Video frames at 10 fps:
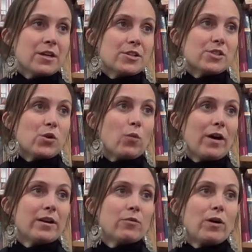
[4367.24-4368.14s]
So
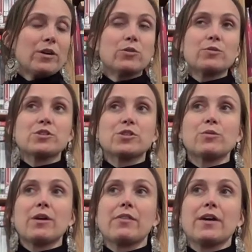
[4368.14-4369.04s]
what you would do
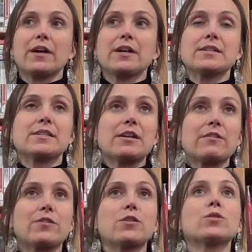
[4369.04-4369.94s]
with it is
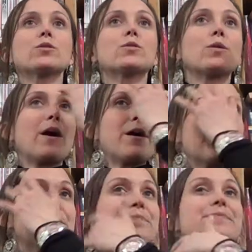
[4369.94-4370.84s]
if
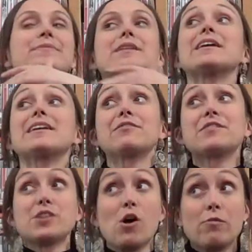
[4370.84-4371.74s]

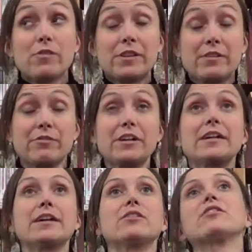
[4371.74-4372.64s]
it's hopefully
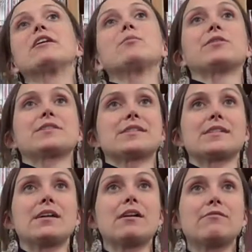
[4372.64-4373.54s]
free and you're able to
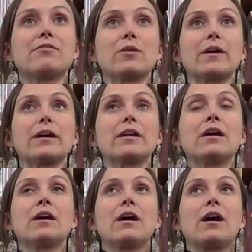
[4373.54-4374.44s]
sign up for it,
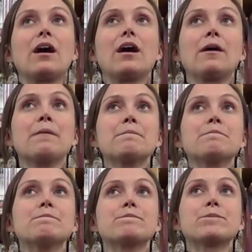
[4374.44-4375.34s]

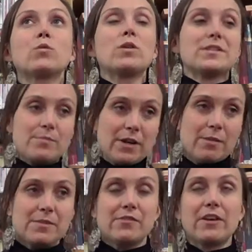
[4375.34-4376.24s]
once it
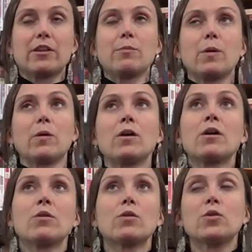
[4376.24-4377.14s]
becomes available,
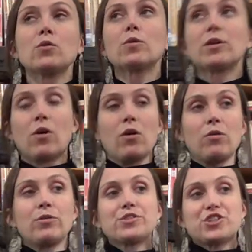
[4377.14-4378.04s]
you would
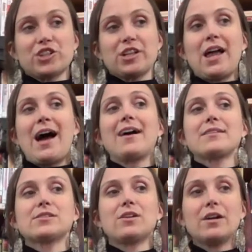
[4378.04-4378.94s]
hold your
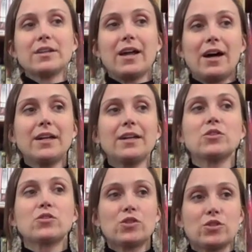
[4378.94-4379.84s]
class online and
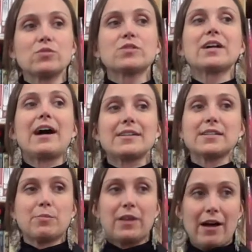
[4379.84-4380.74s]
you could use it as
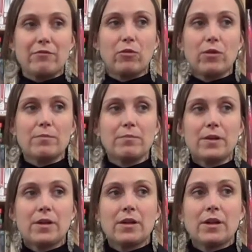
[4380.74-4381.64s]
a platform.
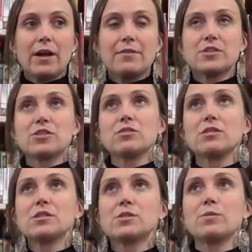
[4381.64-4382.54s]
Mm-hmm. And the
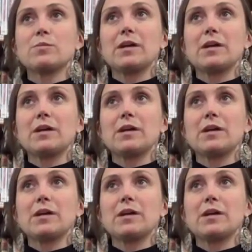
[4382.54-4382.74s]
students would